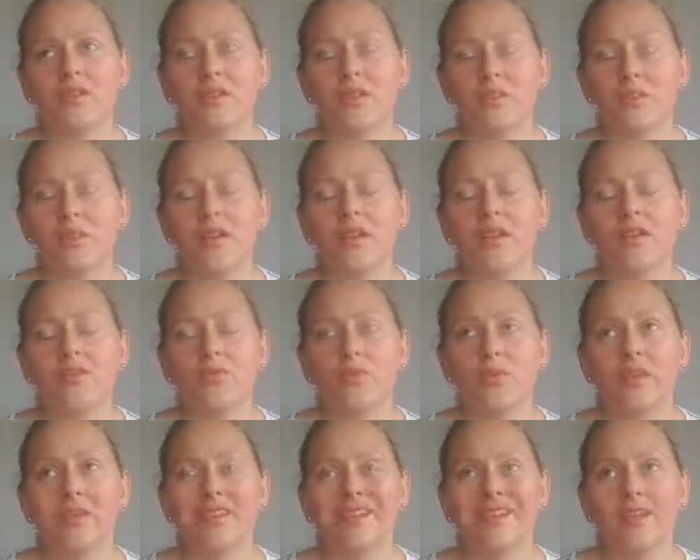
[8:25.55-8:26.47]

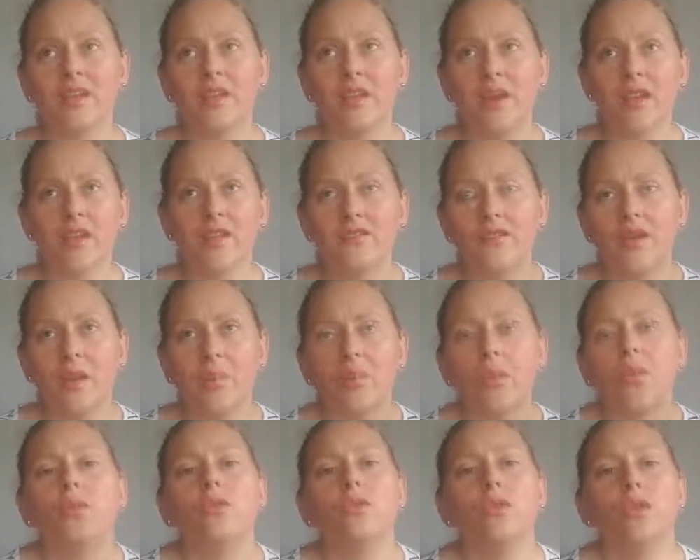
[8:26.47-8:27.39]
when I gave
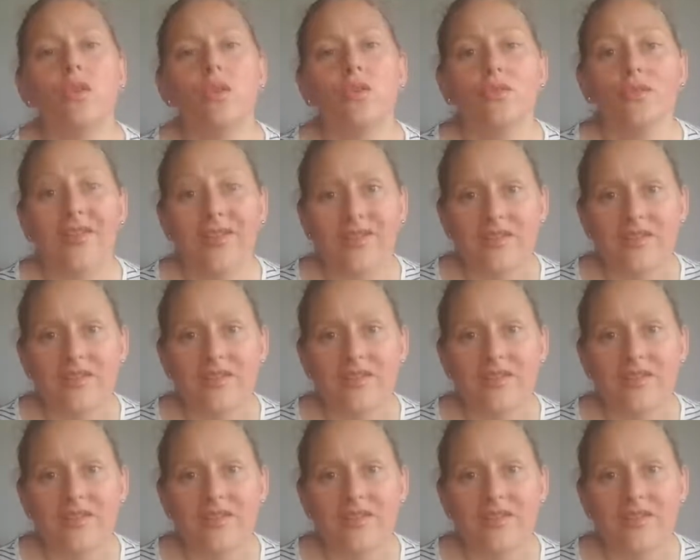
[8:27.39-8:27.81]
up on love